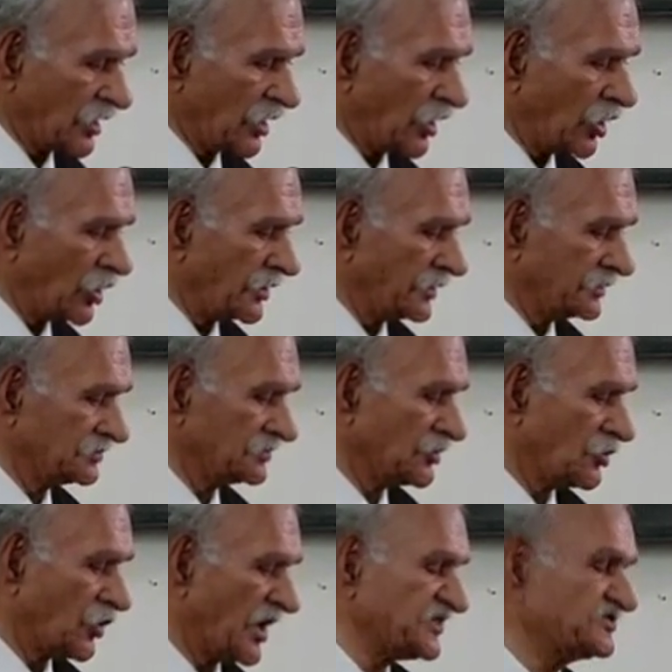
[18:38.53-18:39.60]
On
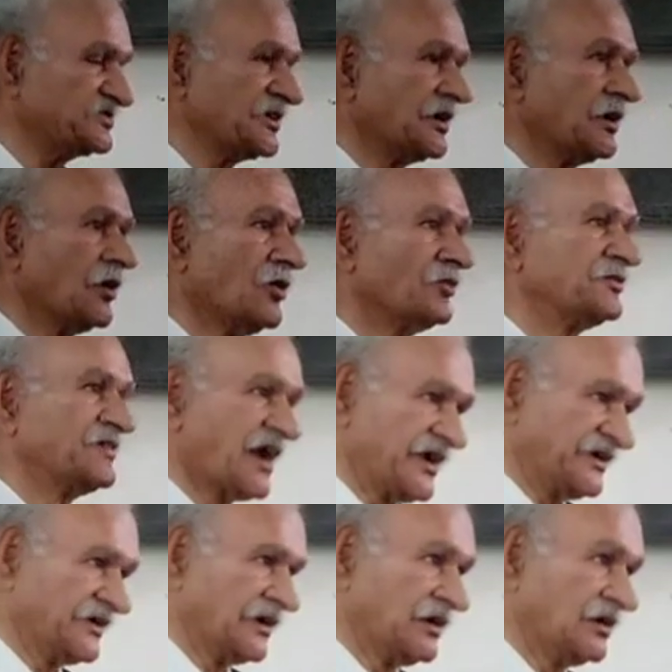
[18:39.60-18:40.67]
question of
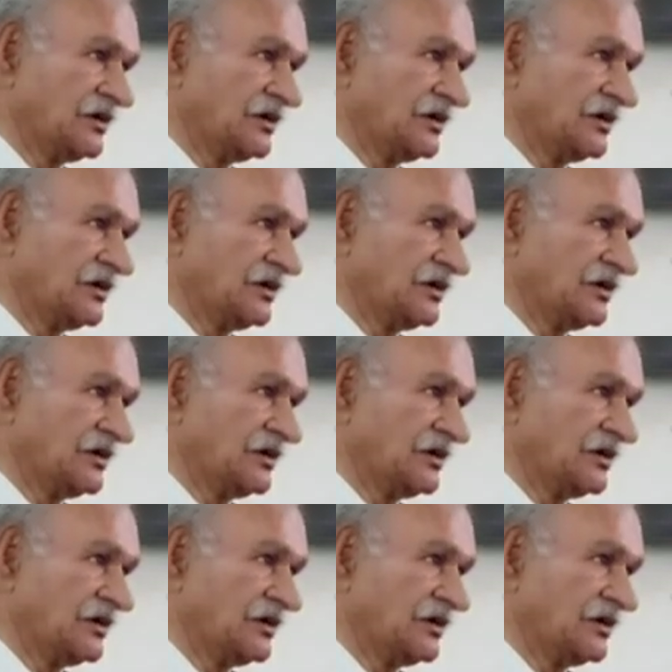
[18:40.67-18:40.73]
title.